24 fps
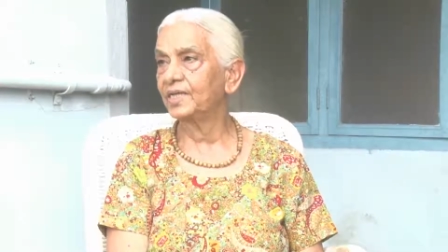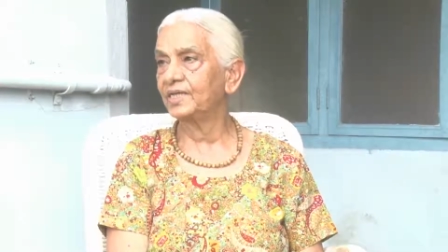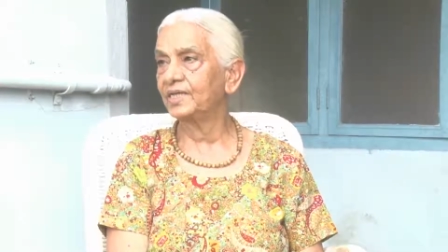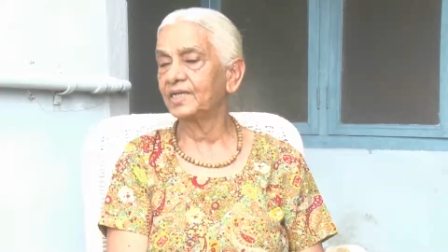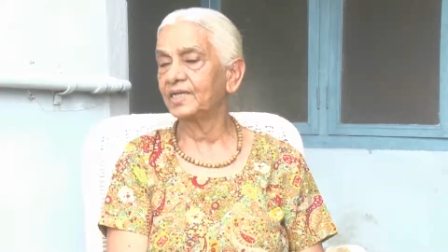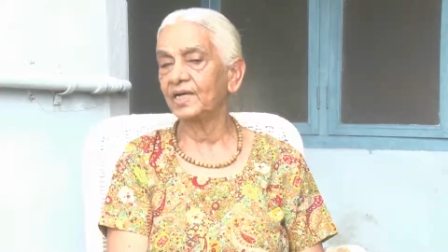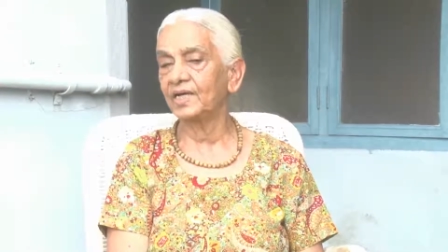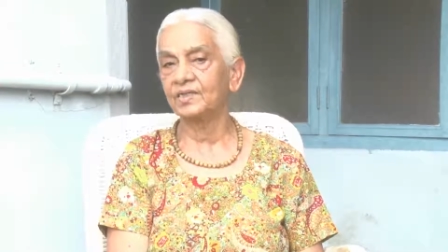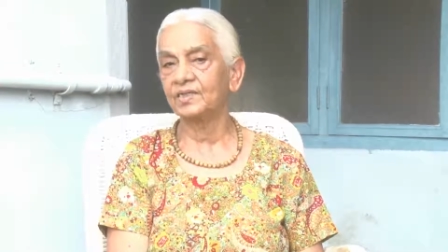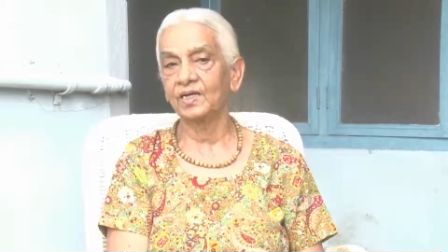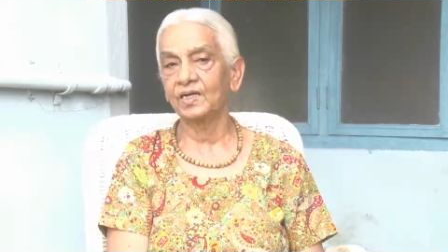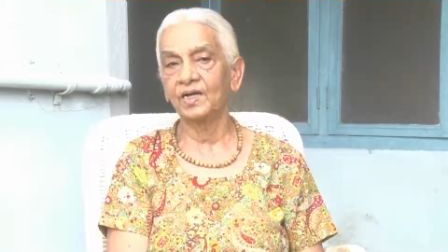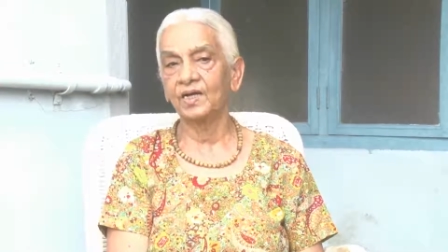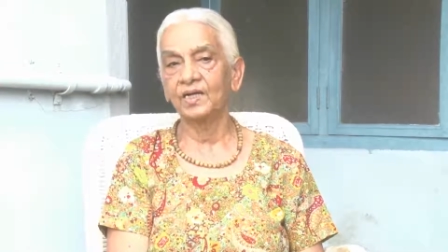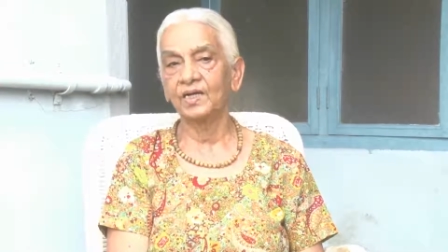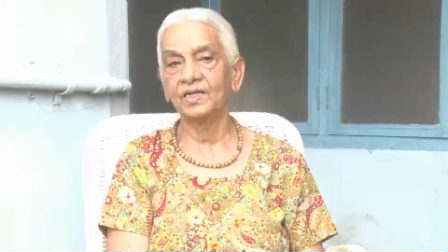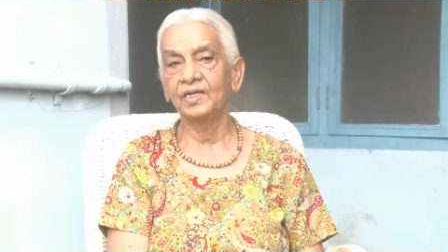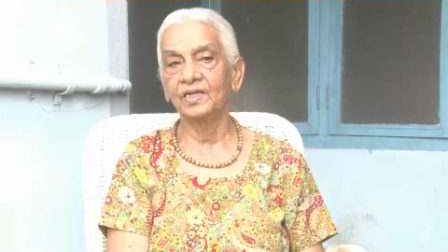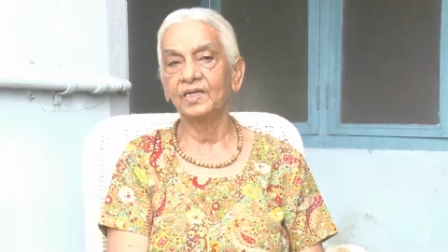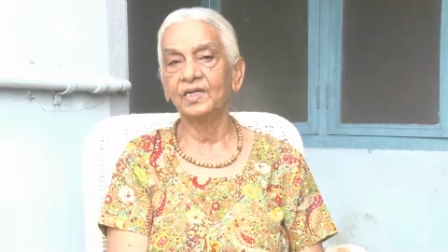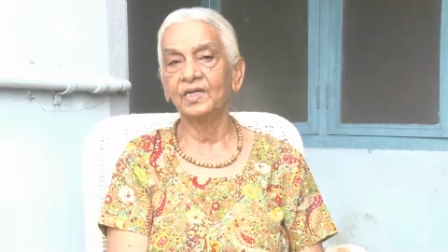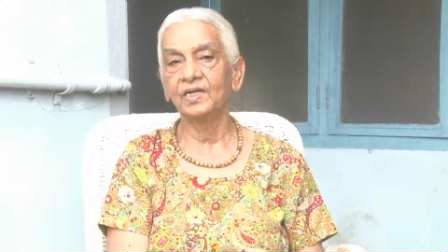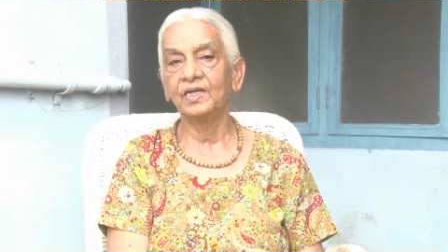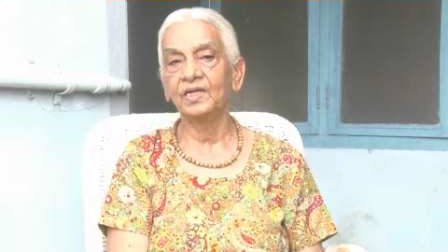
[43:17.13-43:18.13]
said
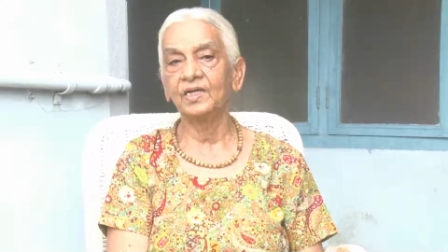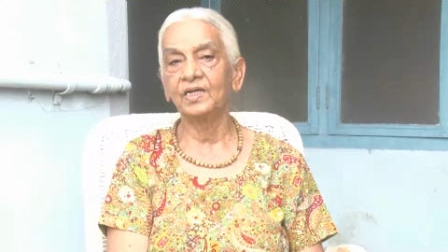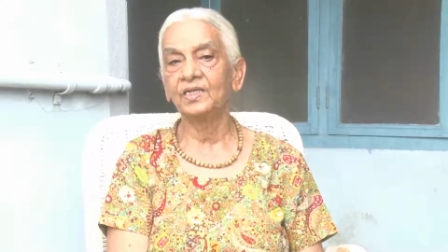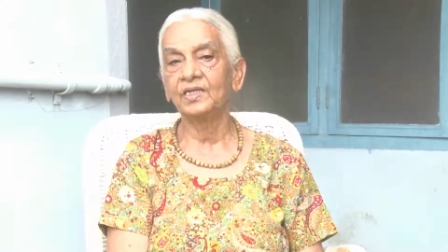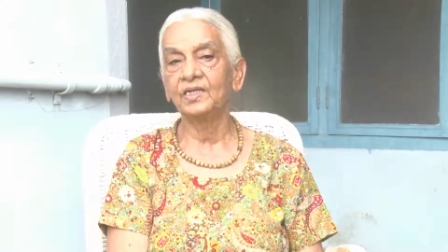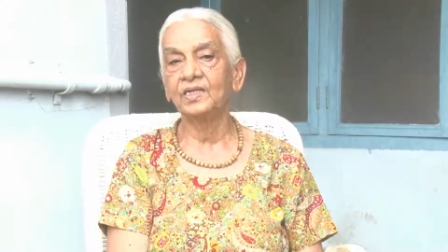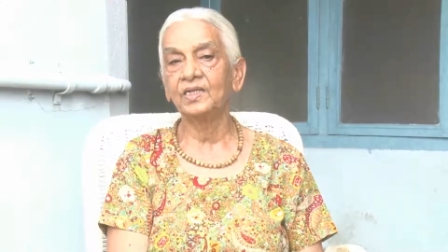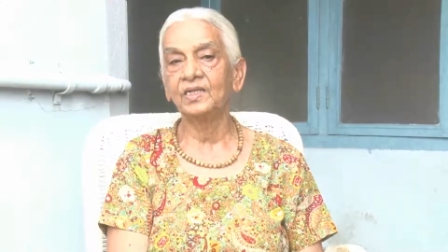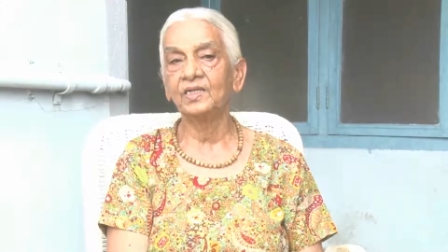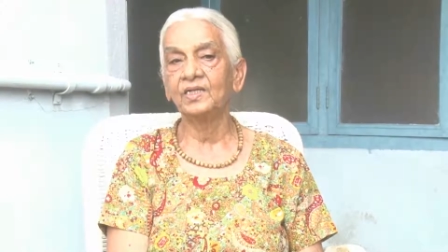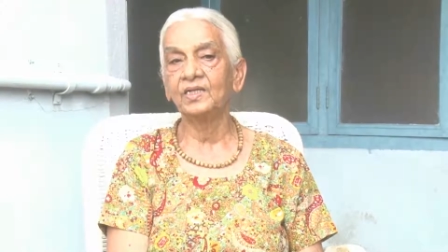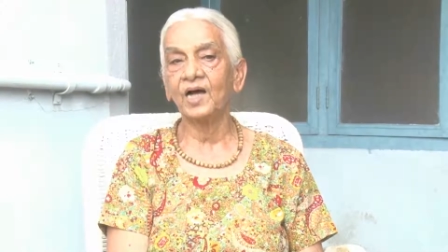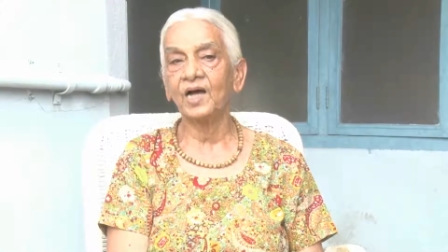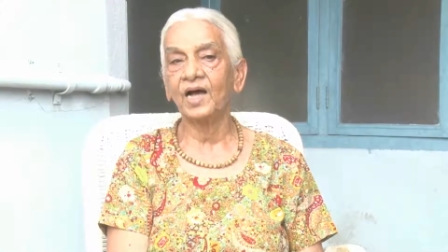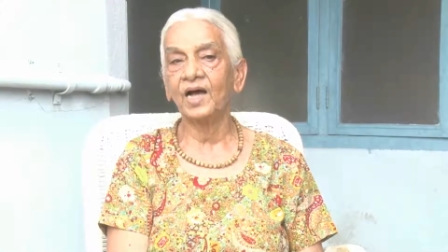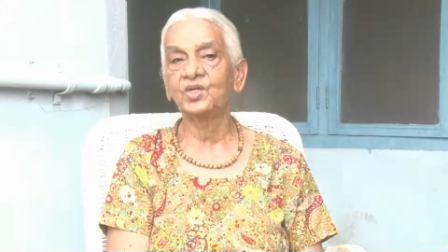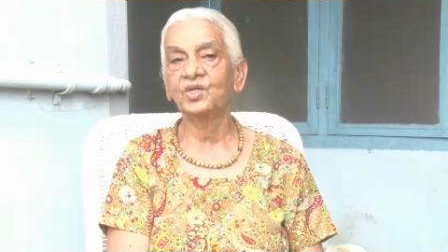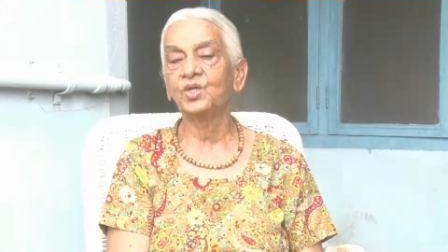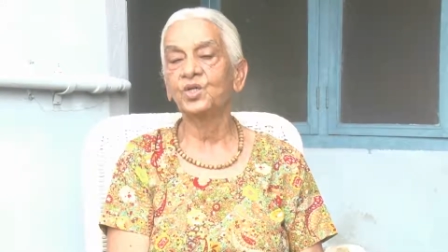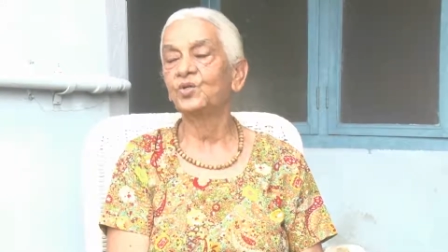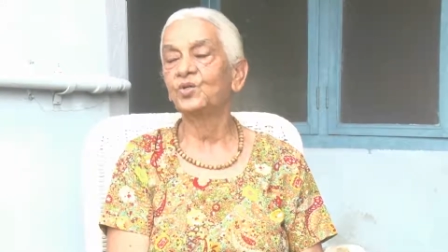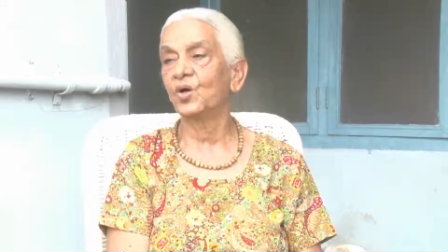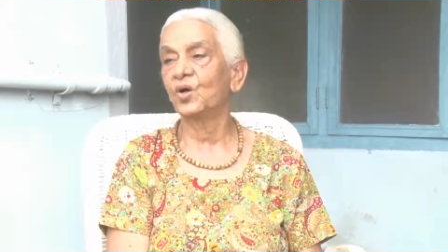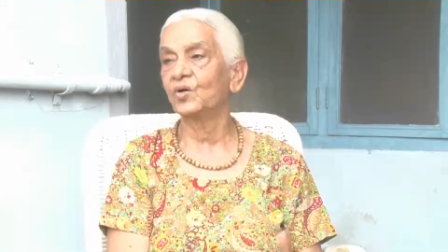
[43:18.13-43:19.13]
I
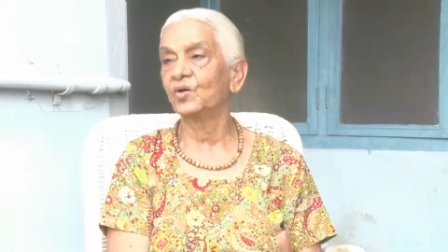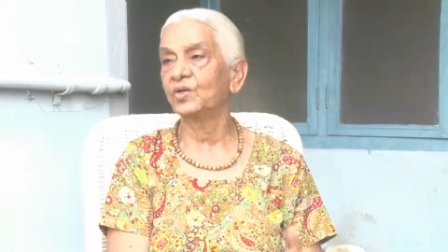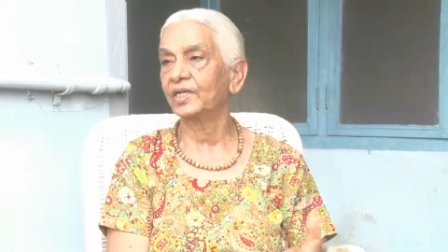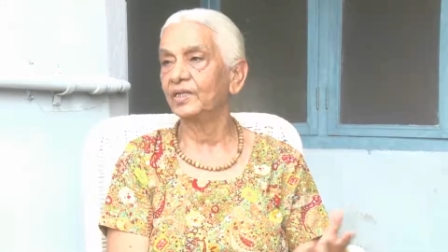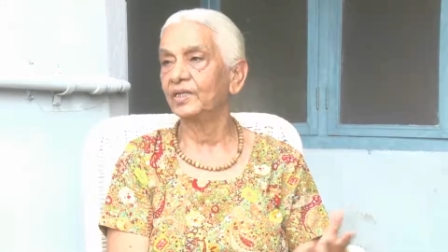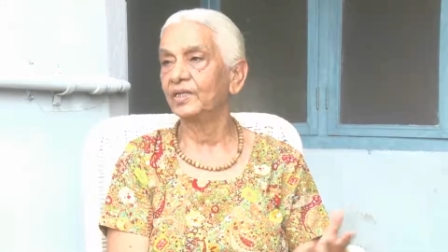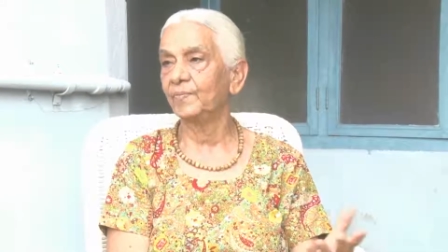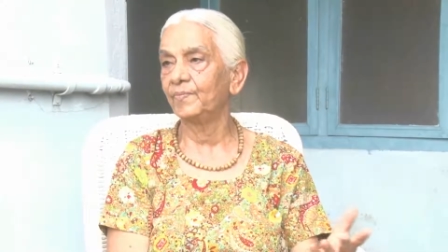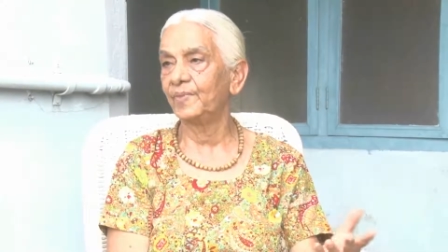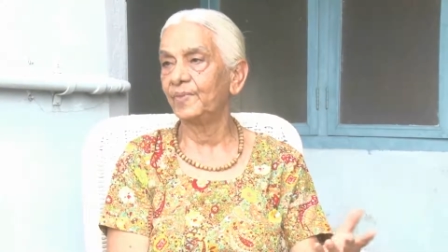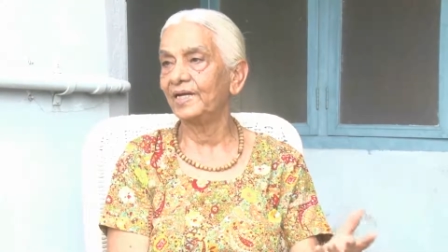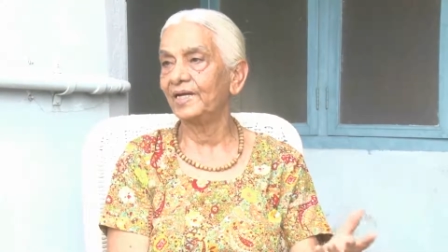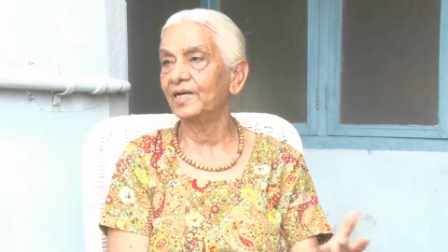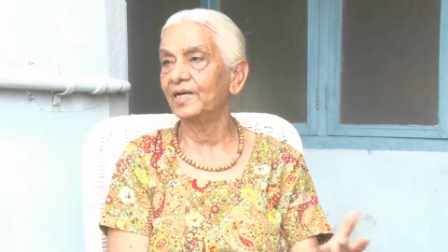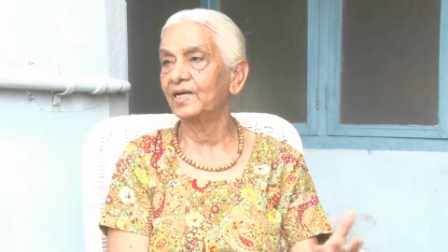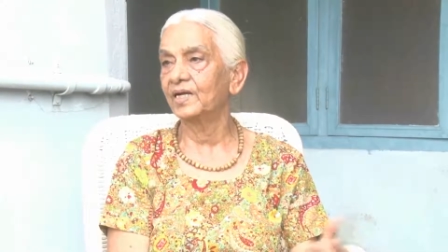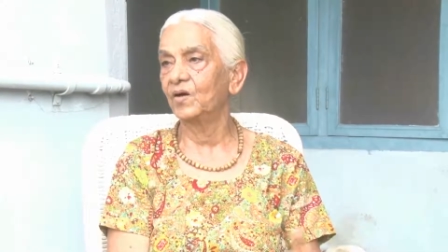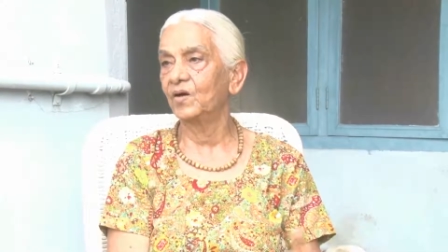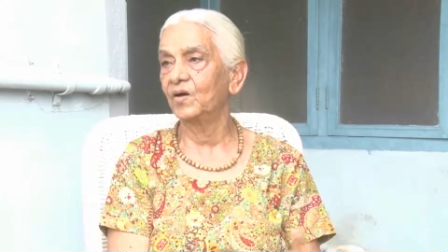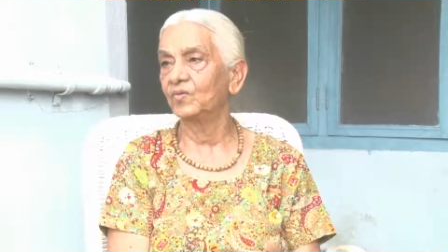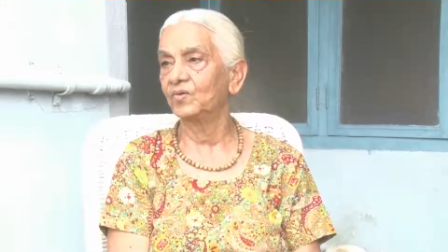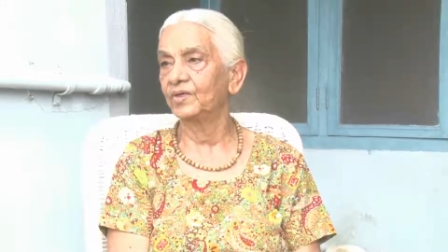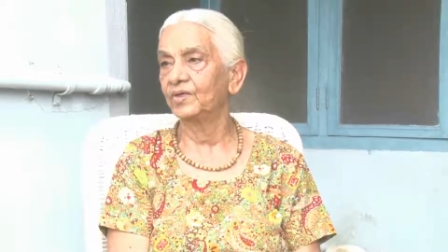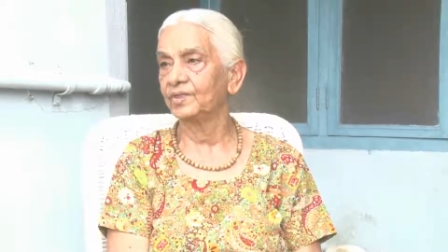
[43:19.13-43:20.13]
should talk in the
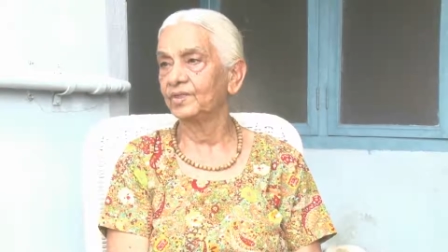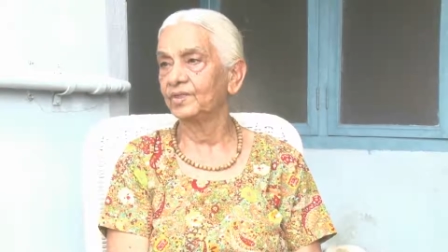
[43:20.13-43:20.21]
playground.